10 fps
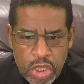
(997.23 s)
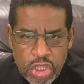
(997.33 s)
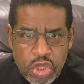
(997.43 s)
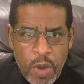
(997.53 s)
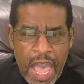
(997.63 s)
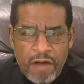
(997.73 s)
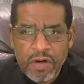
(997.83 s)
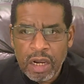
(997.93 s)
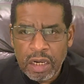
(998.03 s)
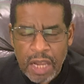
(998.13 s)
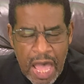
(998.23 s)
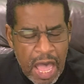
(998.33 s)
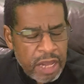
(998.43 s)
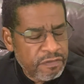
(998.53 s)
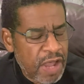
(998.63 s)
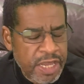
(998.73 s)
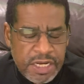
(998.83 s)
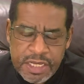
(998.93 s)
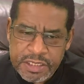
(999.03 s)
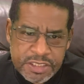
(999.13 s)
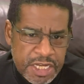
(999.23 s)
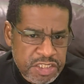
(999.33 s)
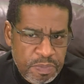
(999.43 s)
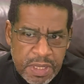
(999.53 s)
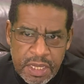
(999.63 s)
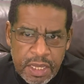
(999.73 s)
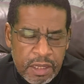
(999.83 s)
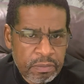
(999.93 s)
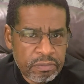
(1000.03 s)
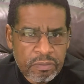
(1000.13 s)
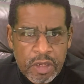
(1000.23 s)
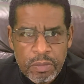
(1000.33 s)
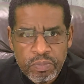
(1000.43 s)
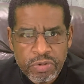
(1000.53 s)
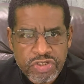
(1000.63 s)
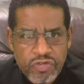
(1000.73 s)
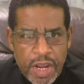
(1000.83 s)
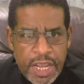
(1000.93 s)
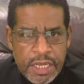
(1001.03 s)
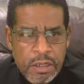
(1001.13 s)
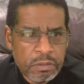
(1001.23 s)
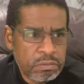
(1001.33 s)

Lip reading: you have a lot of ideas that's being portrayed,